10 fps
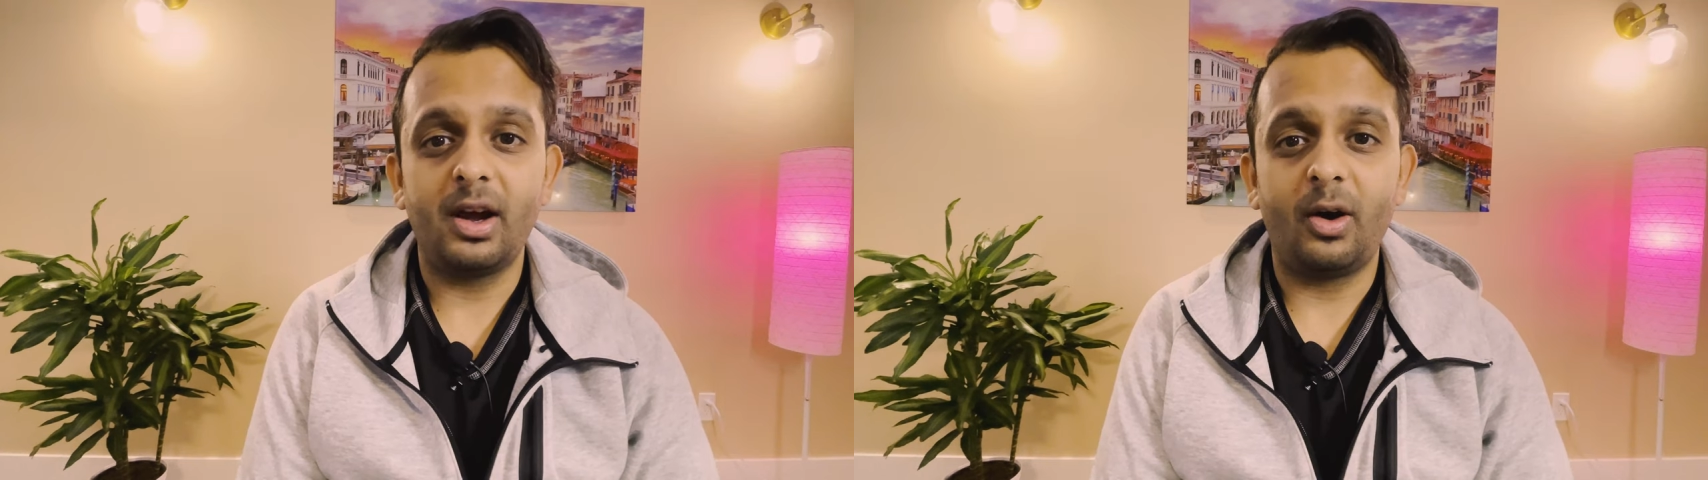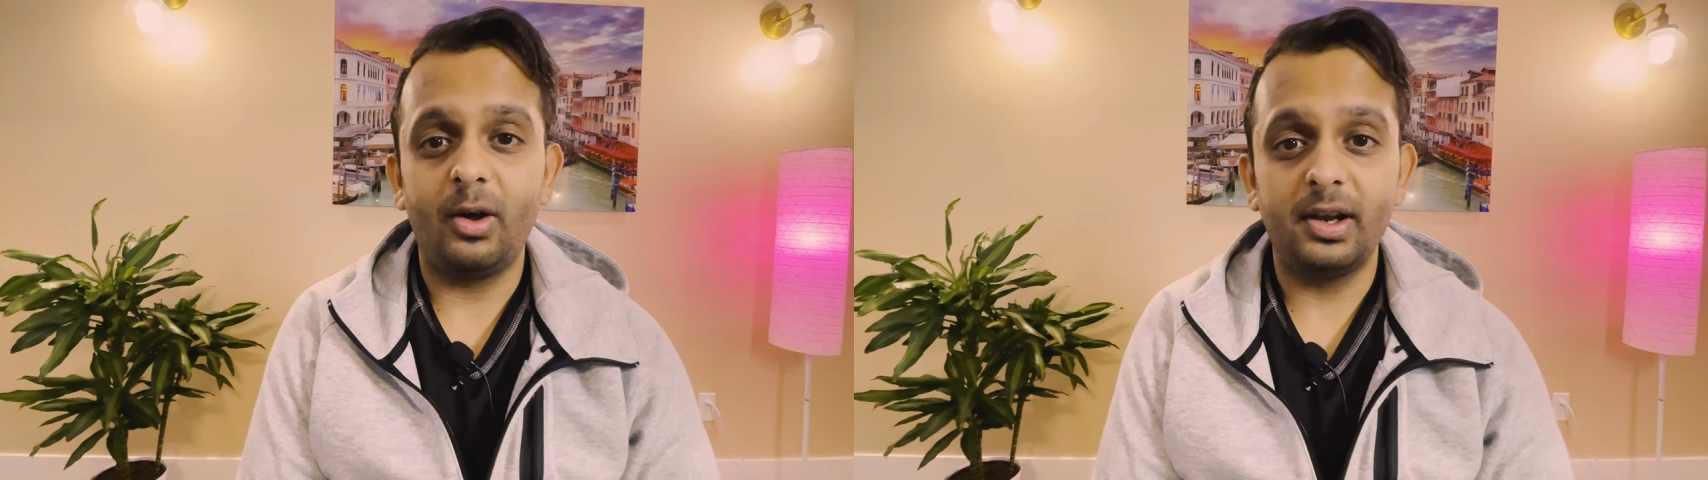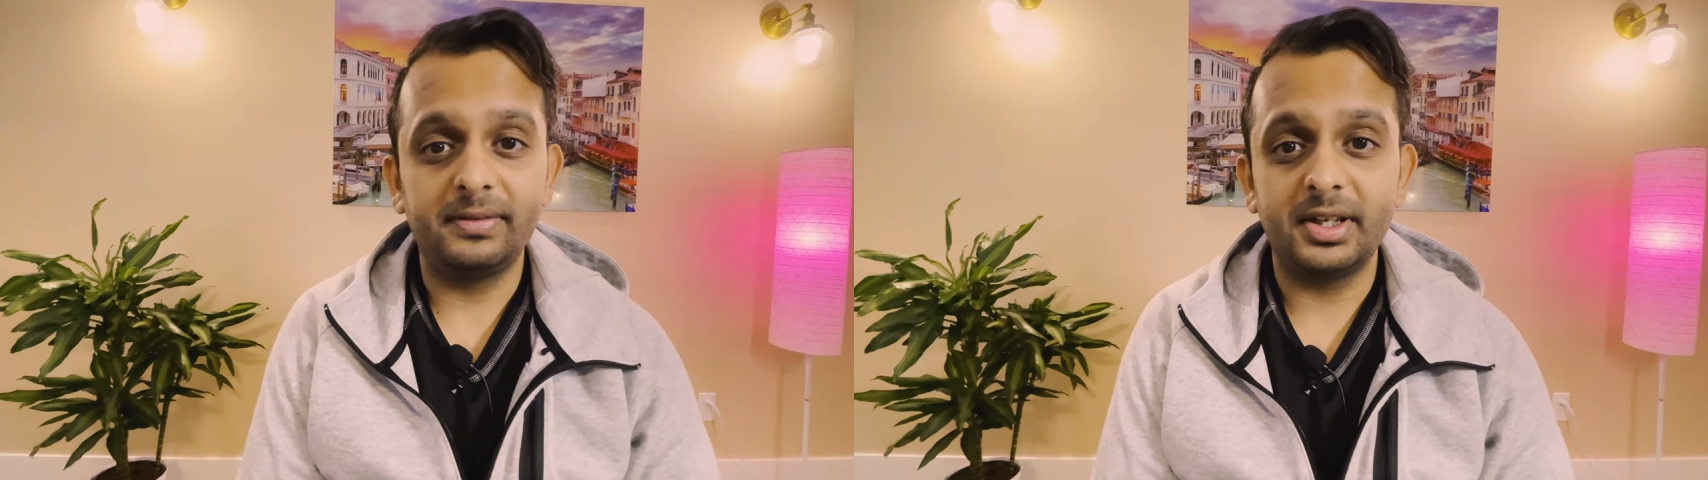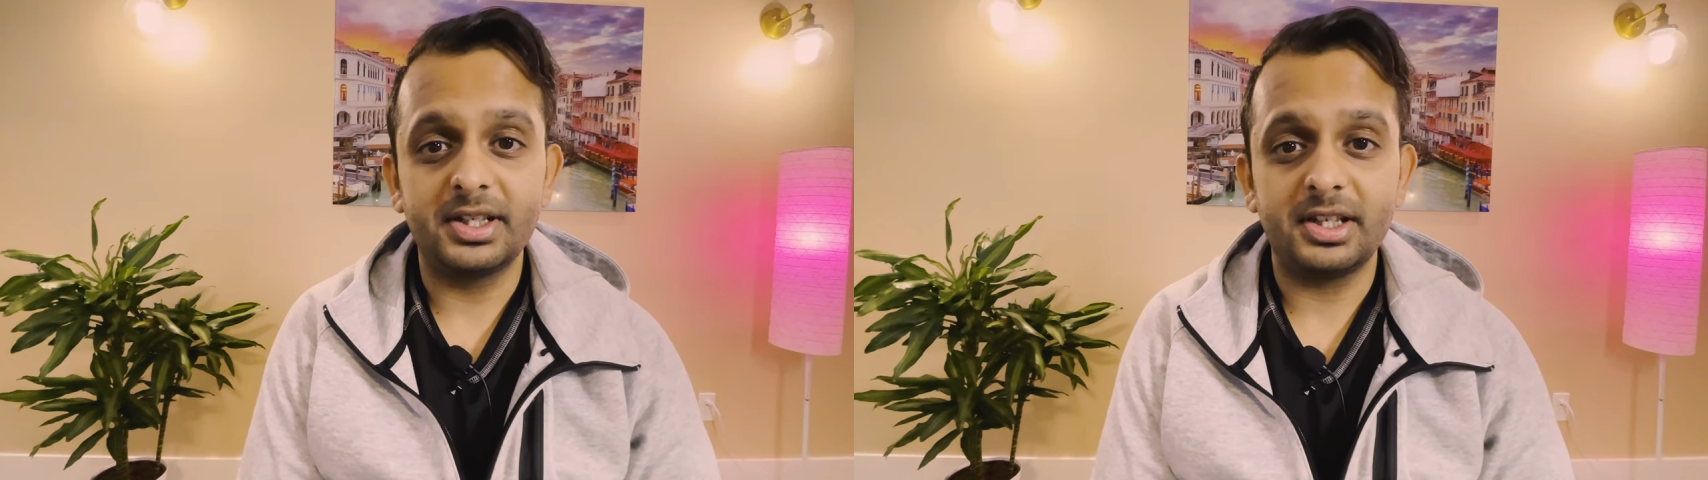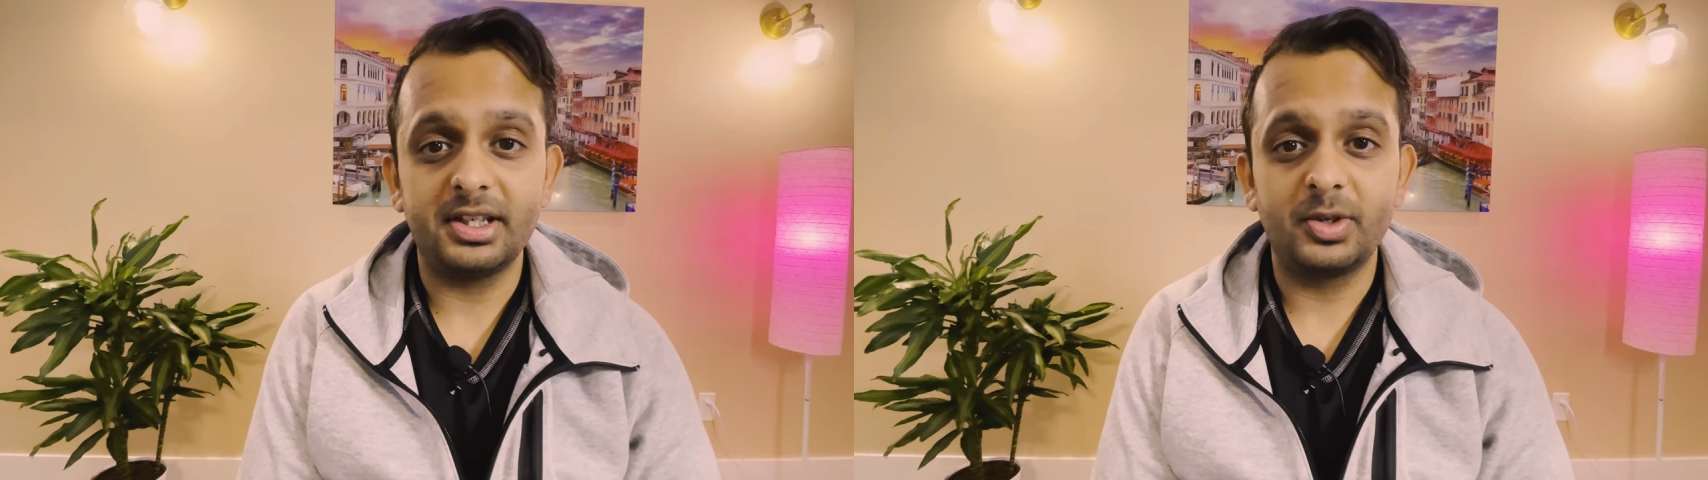all of
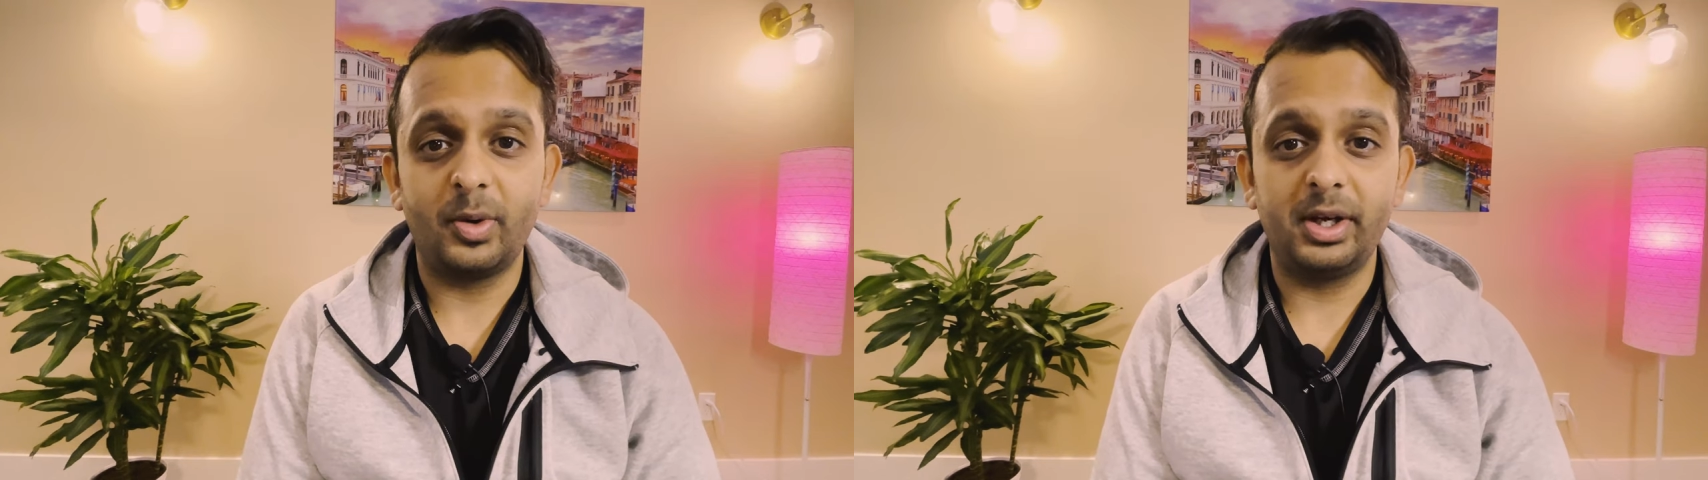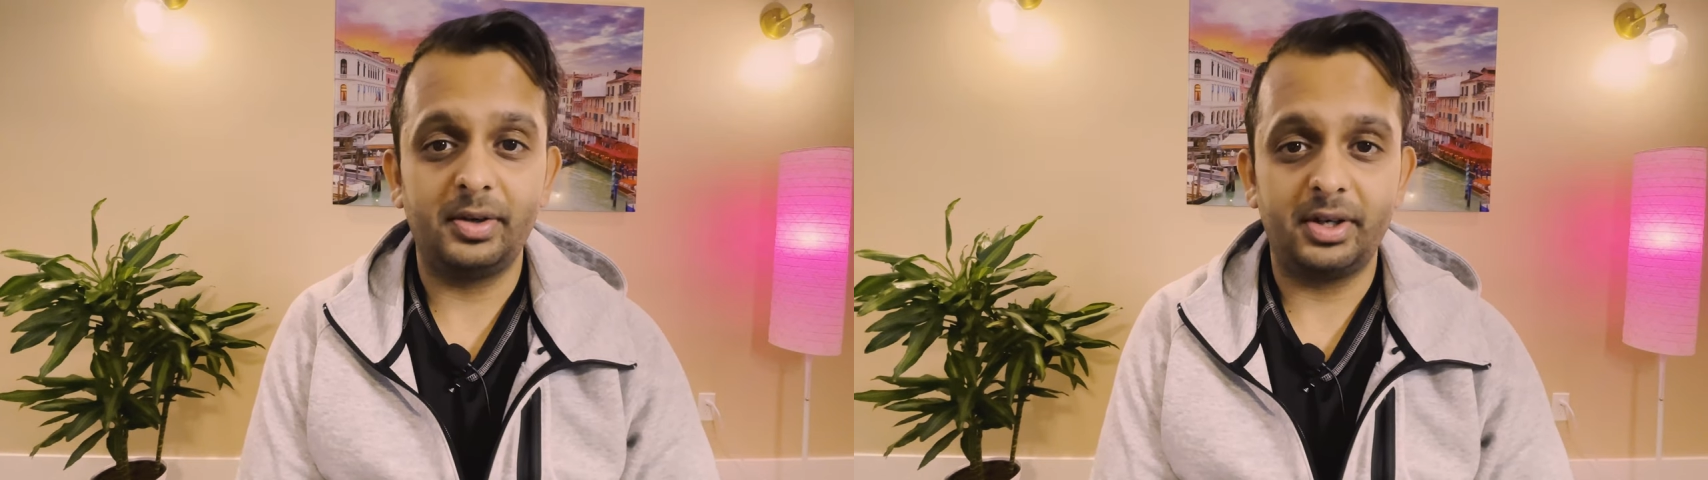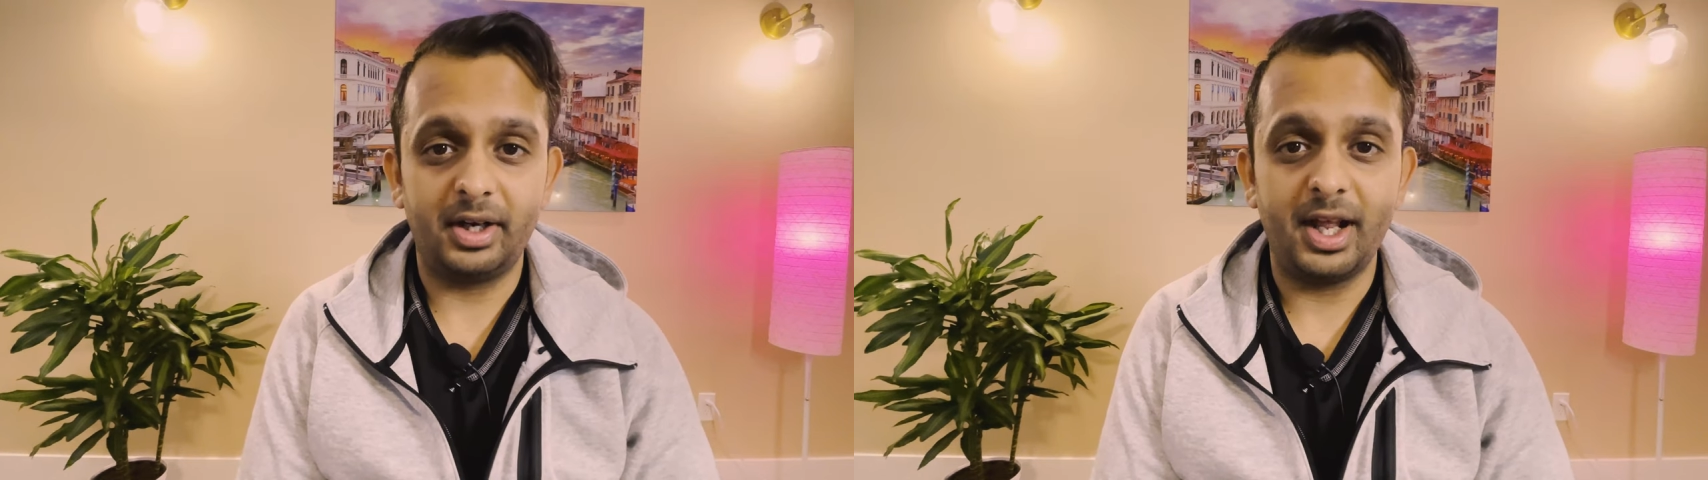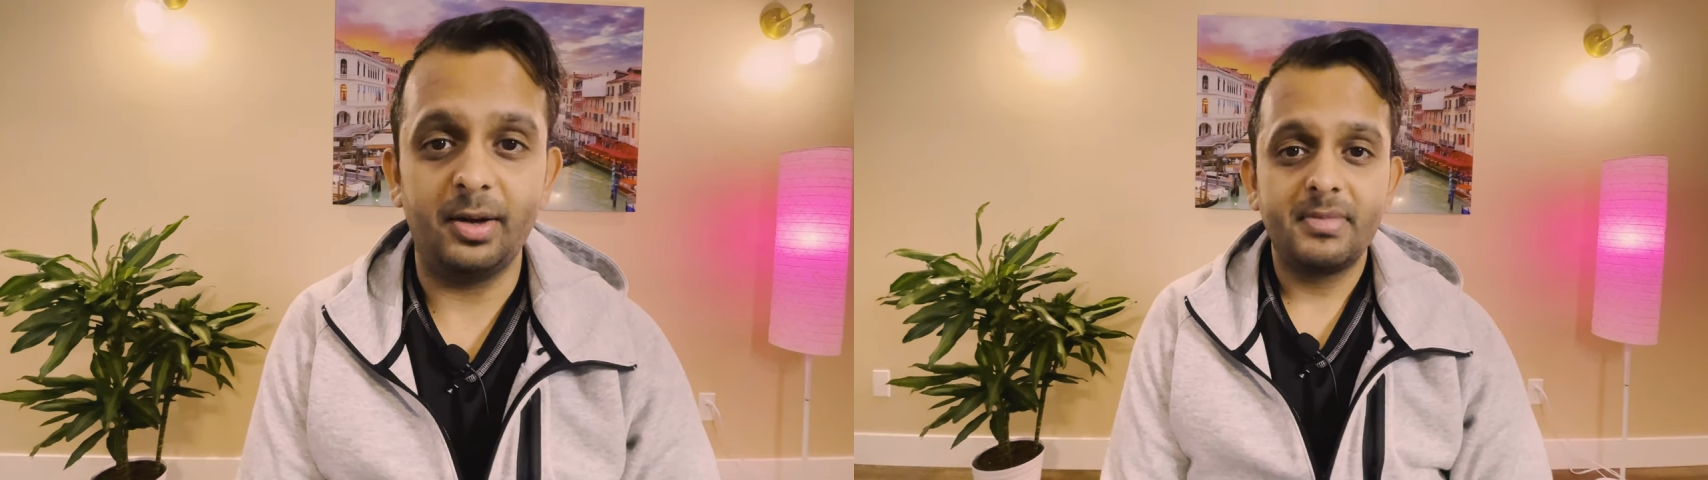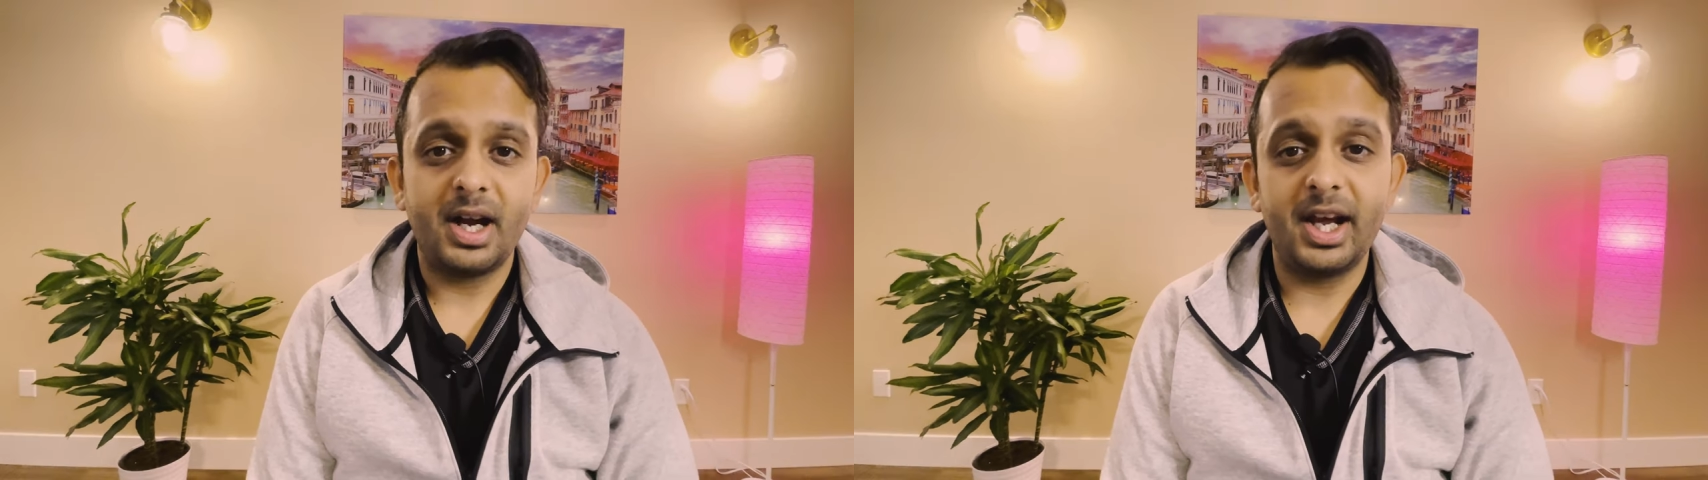this is going to turn out.